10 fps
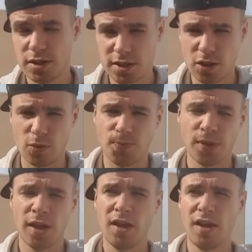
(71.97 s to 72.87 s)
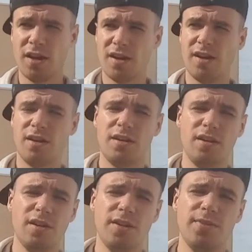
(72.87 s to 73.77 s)
So
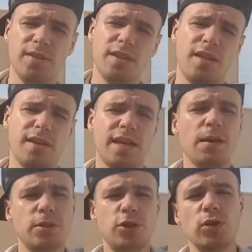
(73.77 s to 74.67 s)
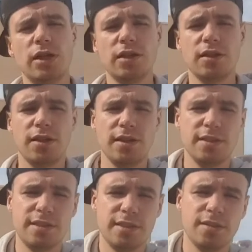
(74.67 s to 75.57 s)
cap tricking
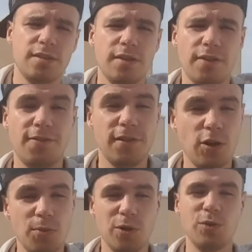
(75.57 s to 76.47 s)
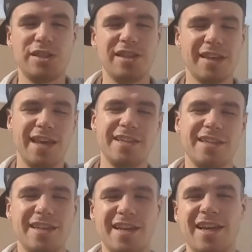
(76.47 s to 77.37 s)
is the phenomenon which
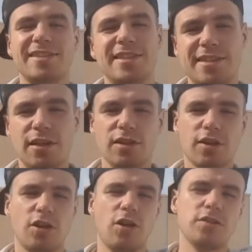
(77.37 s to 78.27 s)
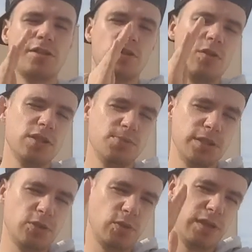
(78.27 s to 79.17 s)
located, as I see, on the crossroads
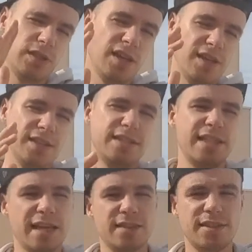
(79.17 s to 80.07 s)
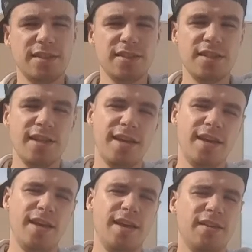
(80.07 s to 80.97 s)
between dancing
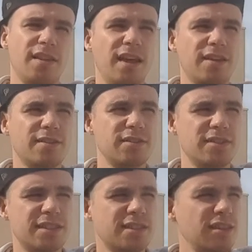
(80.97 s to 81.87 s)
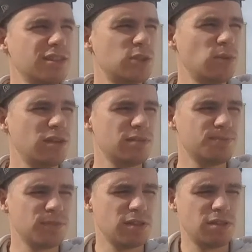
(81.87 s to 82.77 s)
and like skills when
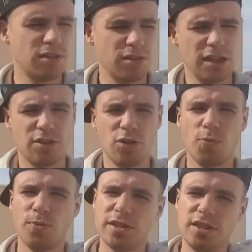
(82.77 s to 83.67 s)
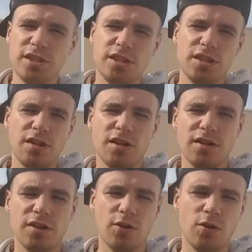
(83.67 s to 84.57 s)

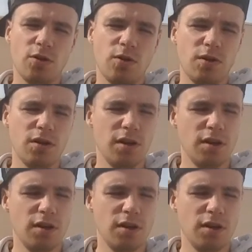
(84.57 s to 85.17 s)
magician or